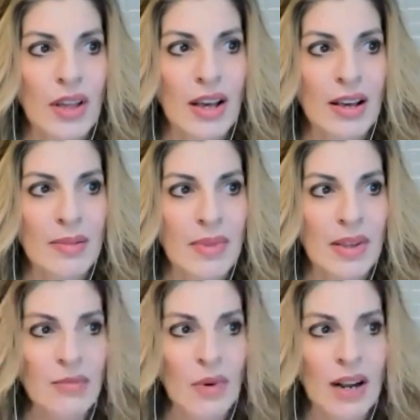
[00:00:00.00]

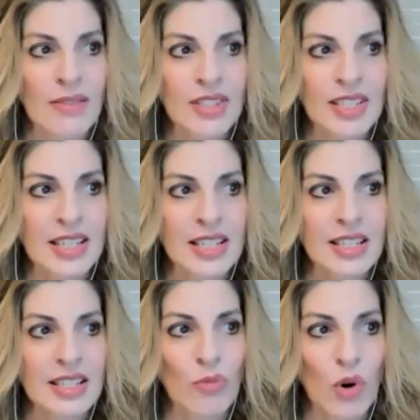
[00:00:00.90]
And what I've seen
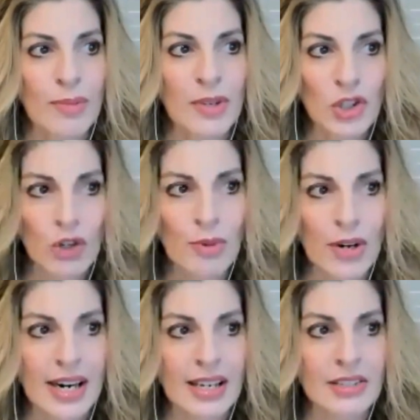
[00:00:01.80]
in more mature
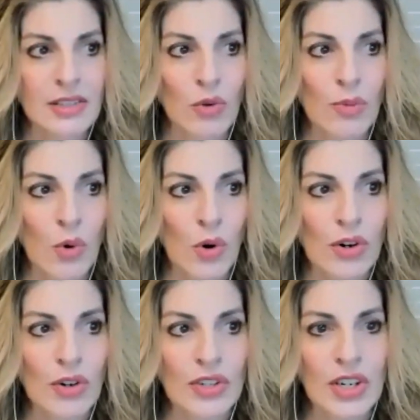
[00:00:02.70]
brands or
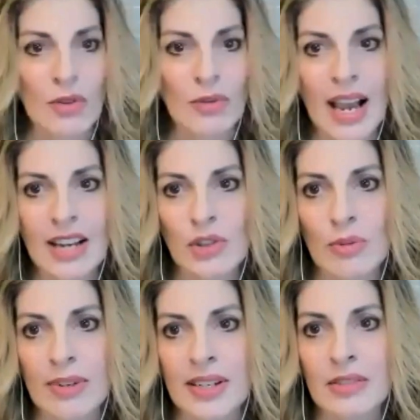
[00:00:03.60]
more, national
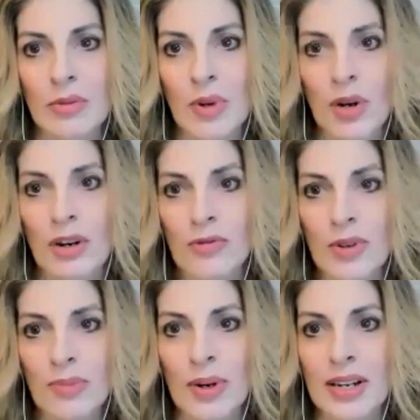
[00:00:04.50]
brands with broader
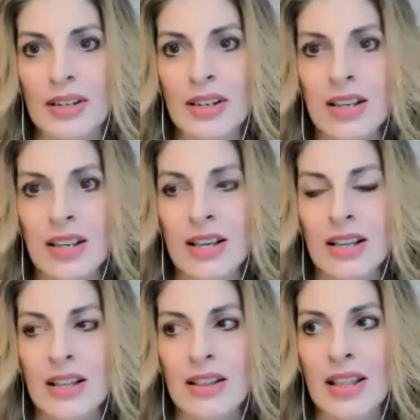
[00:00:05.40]
footprint,
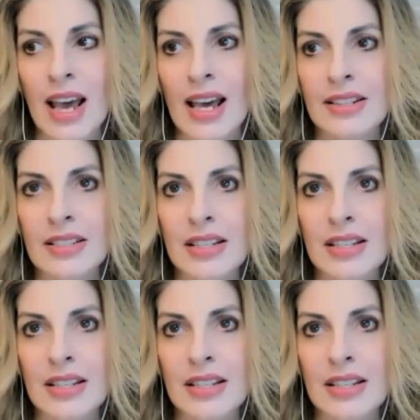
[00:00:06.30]
that